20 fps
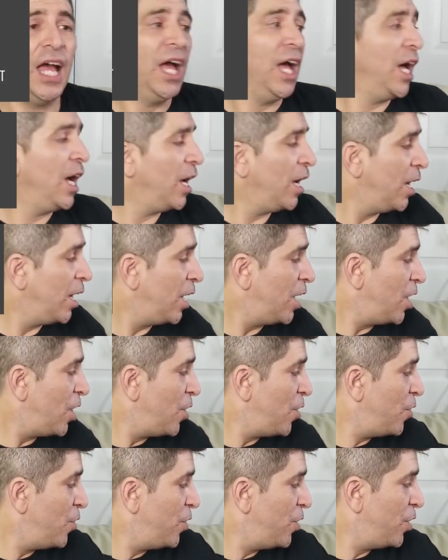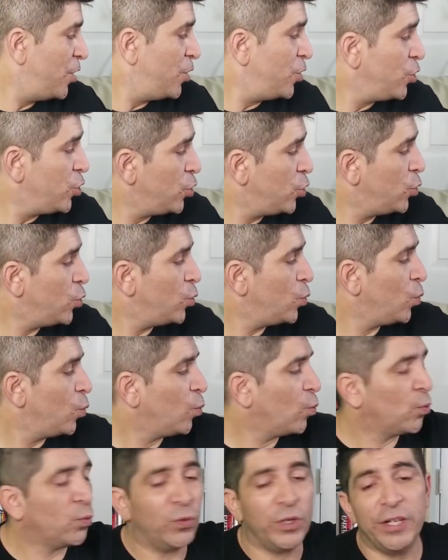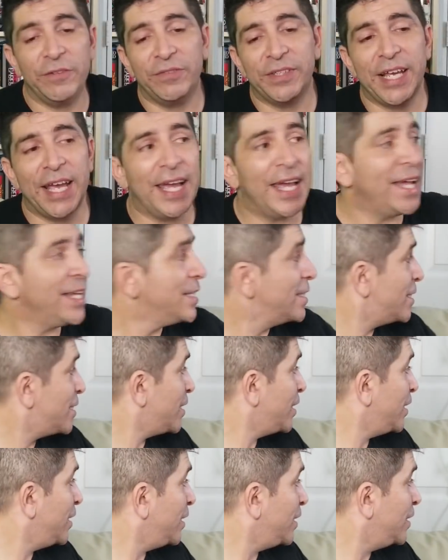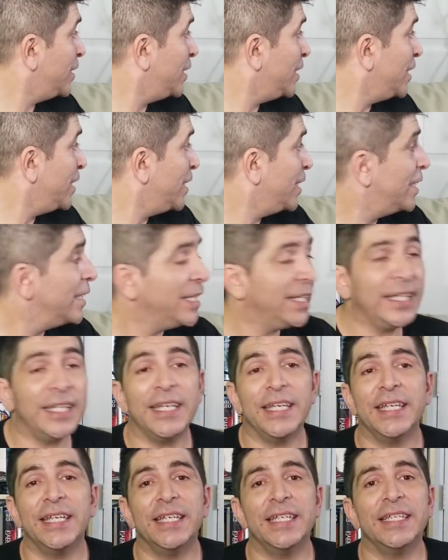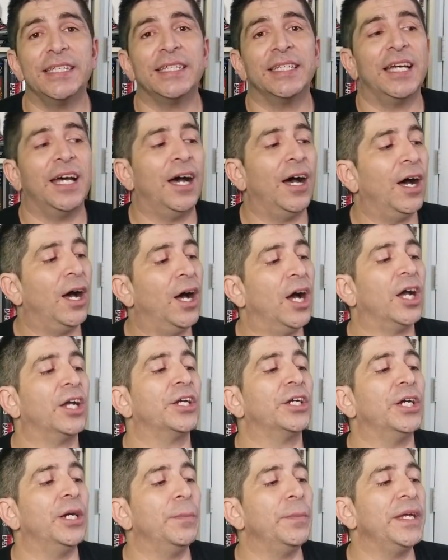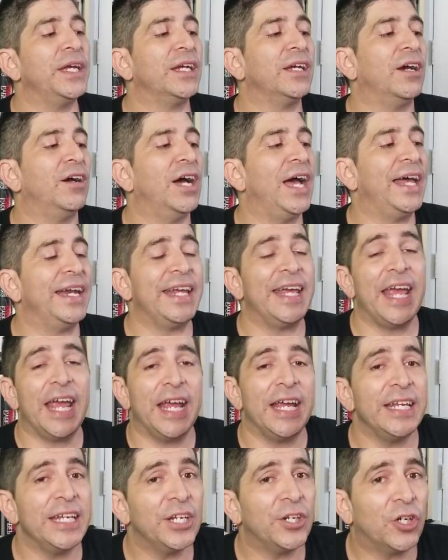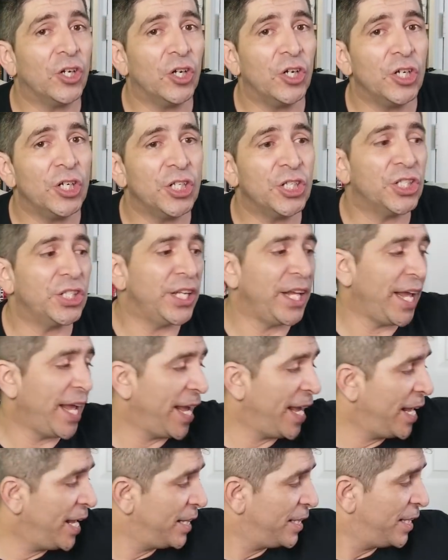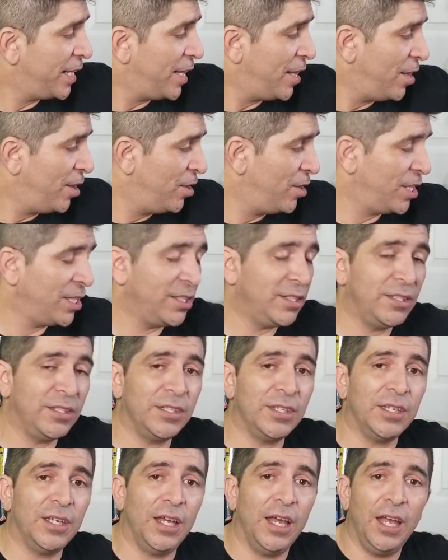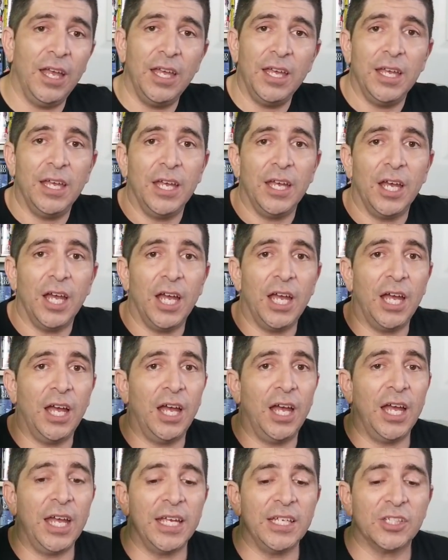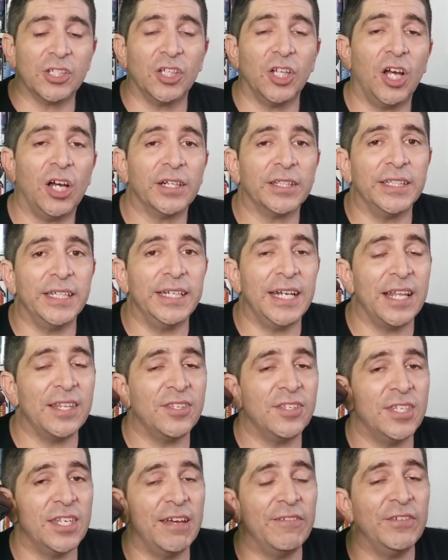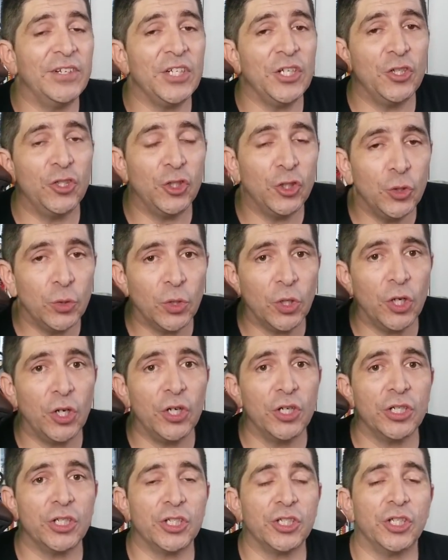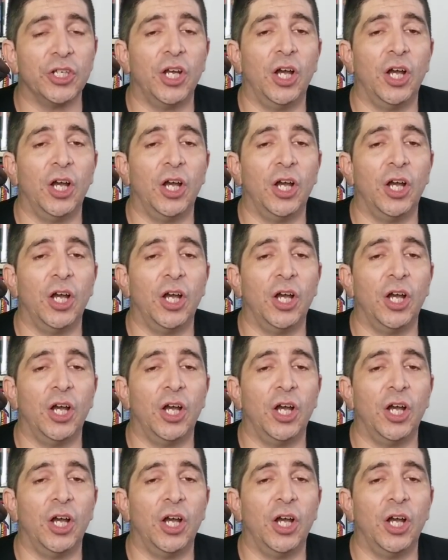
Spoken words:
The new Rift S is coming at 80 Hertz, and this is clocked in at 72 Hertz